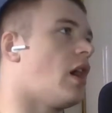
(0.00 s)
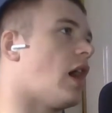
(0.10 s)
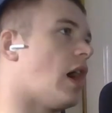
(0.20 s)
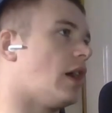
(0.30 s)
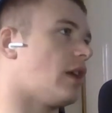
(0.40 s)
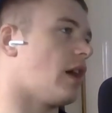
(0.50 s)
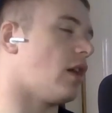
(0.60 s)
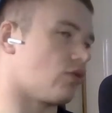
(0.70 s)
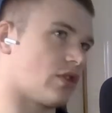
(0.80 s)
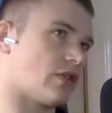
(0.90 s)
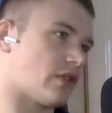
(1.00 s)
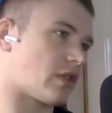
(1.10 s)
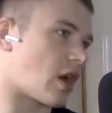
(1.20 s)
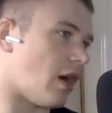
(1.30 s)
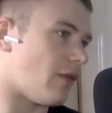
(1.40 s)
and I'll
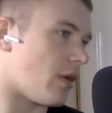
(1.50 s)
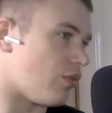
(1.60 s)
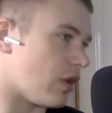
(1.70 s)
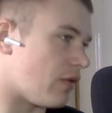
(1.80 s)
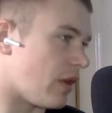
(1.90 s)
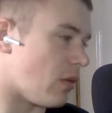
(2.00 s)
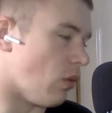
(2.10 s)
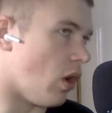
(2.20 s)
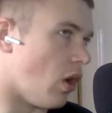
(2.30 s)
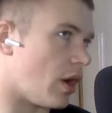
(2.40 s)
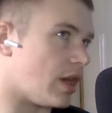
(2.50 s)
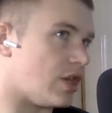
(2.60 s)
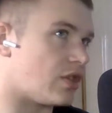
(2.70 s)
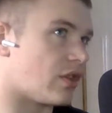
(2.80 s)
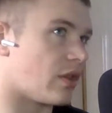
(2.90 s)
just cover briefly what
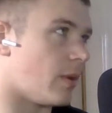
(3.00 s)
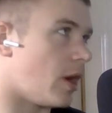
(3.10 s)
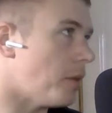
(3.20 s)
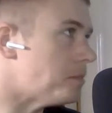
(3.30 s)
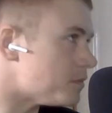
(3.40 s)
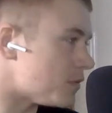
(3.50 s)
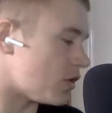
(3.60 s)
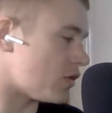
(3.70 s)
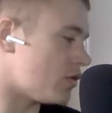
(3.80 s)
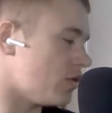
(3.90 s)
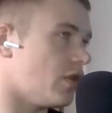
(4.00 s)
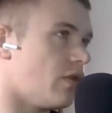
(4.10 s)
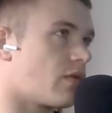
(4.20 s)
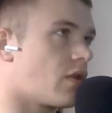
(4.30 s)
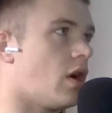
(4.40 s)
each of them are, just so
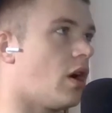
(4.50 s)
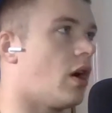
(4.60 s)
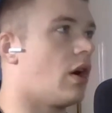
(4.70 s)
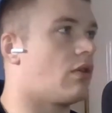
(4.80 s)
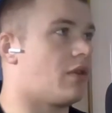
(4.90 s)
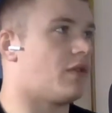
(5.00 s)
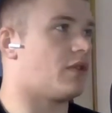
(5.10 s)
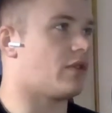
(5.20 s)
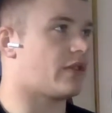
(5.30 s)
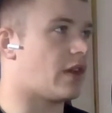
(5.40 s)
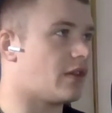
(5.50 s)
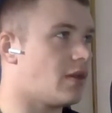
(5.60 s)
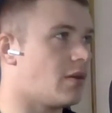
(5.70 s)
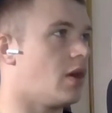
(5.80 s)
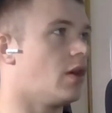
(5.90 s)
you've got a rough
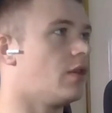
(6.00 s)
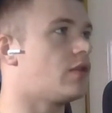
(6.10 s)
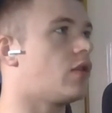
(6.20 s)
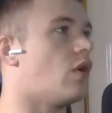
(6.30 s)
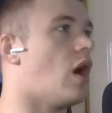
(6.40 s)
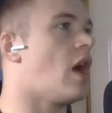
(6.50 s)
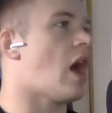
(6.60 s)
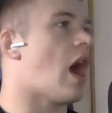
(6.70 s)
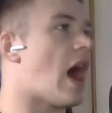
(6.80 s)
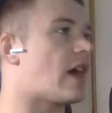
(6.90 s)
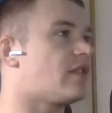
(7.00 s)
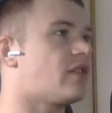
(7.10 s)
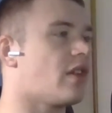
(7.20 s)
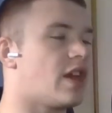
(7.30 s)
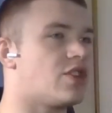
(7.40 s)
understanding. So
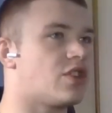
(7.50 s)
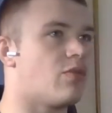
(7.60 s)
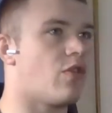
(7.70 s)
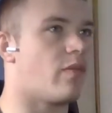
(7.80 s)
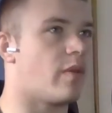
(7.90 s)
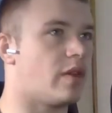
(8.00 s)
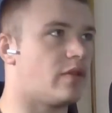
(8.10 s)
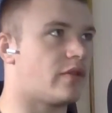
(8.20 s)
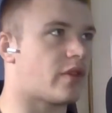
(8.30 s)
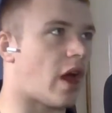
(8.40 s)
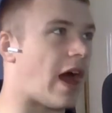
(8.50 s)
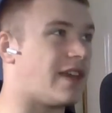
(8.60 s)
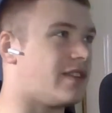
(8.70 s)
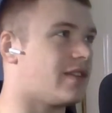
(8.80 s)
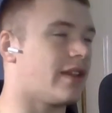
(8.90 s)
isolation movements
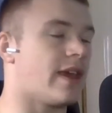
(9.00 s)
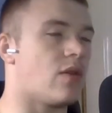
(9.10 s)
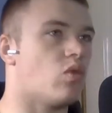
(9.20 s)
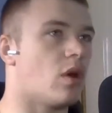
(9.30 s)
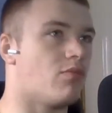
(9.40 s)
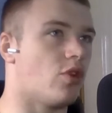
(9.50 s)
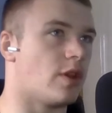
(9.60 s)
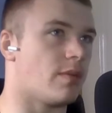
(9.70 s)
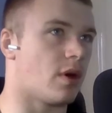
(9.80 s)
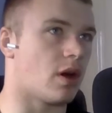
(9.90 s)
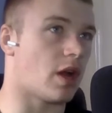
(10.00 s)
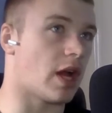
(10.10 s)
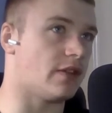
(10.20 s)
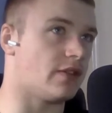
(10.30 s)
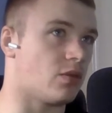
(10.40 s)
isolate one body part,
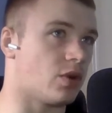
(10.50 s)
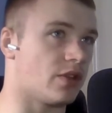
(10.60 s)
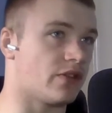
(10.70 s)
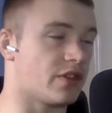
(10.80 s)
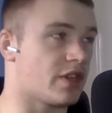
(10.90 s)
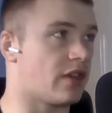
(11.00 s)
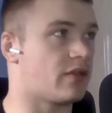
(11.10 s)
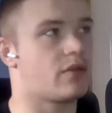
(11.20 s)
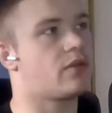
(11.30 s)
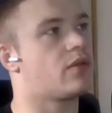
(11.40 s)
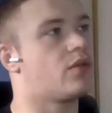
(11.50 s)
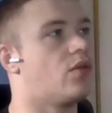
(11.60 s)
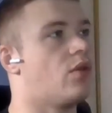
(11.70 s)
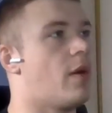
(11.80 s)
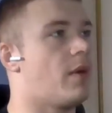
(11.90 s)
as the word suggests.
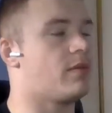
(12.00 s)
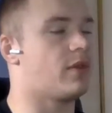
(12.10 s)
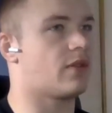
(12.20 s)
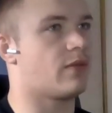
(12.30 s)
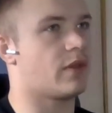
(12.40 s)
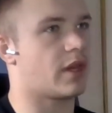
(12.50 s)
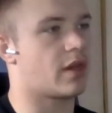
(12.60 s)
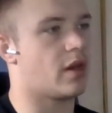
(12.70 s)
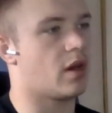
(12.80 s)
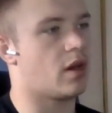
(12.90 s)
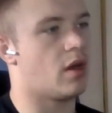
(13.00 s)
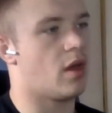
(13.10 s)
So it might be something like a